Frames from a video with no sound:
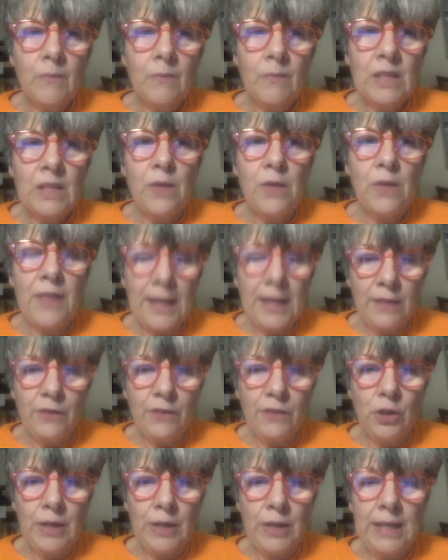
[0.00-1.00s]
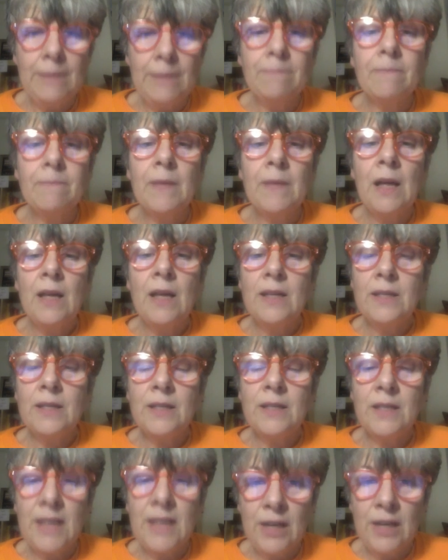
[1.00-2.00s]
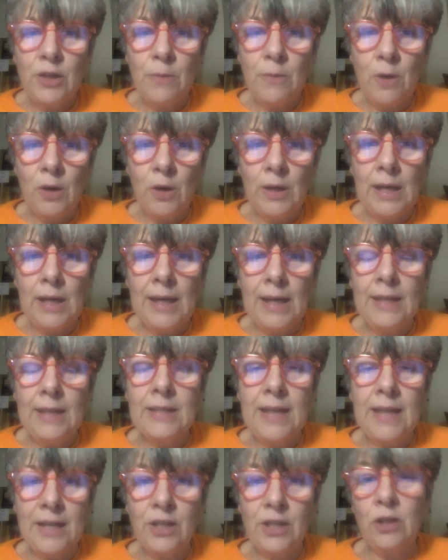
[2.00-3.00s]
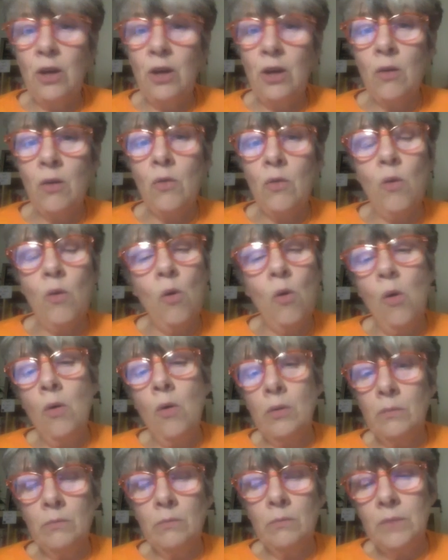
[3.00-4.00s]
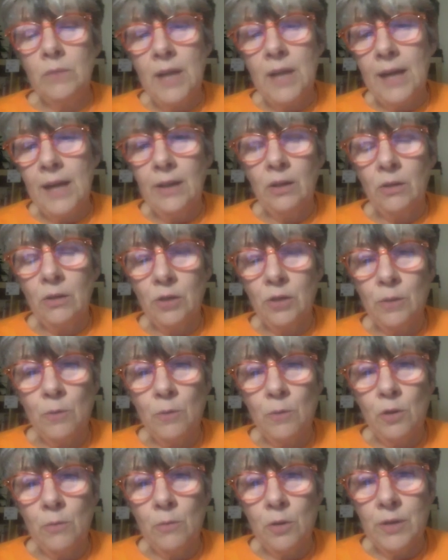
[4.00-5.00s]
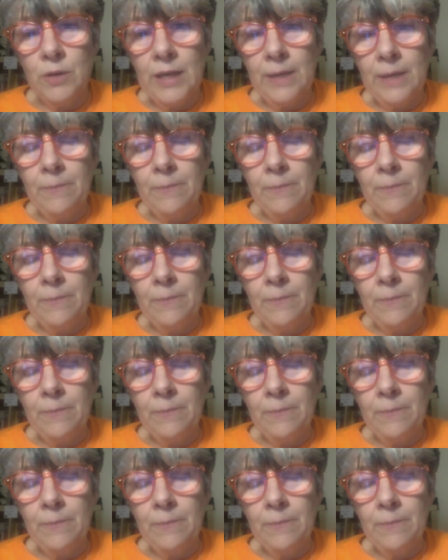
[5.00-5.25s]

So thank you for joining. See you tomorrow night, 8 o'clock or 9 o'clock tomorrow morning.